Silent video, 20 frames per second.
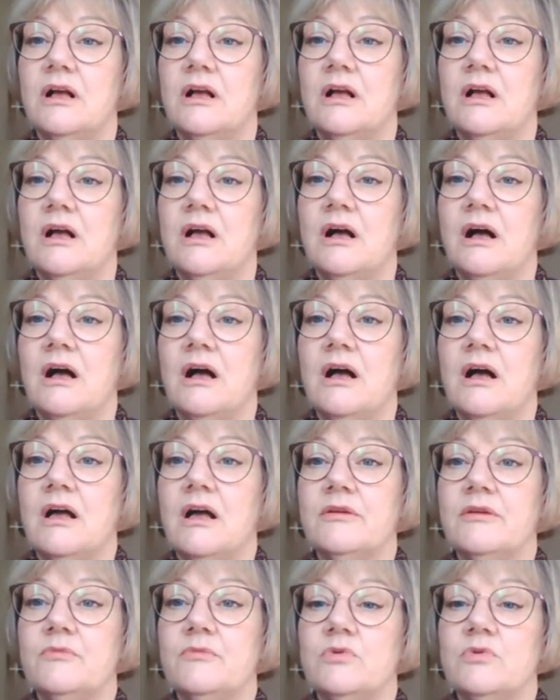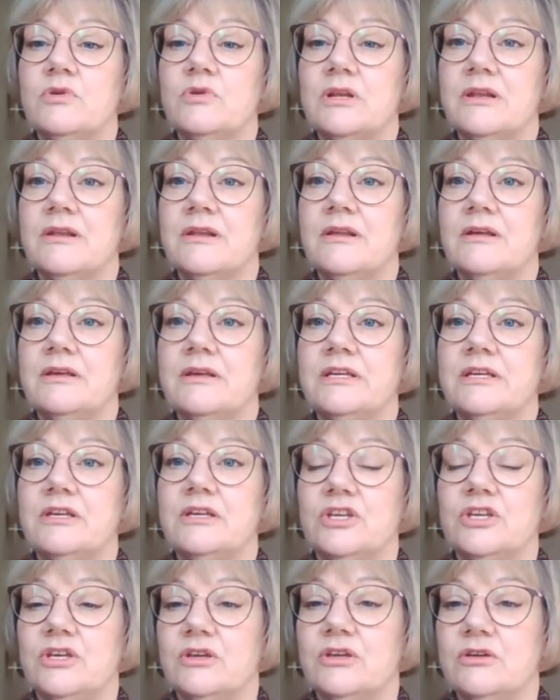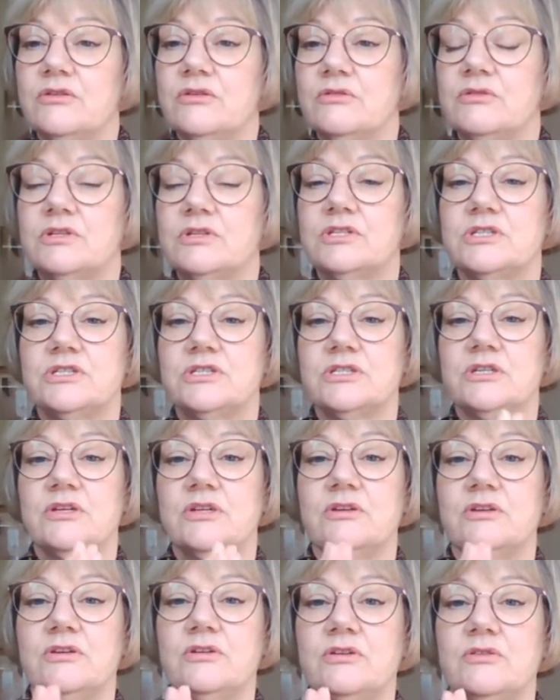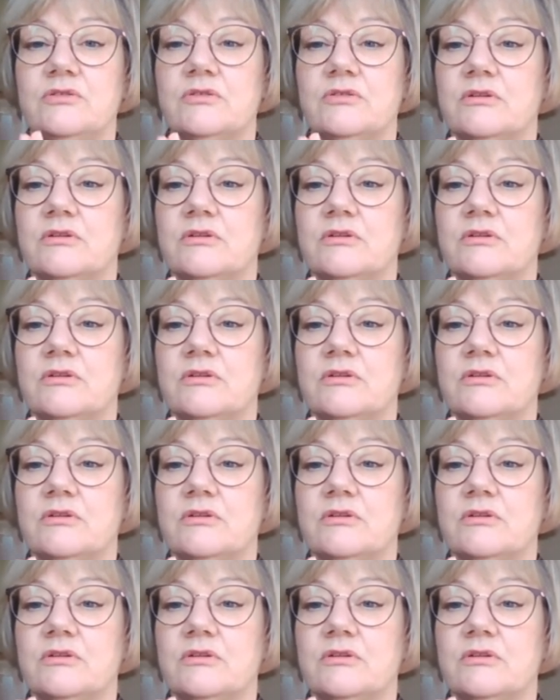I would like you to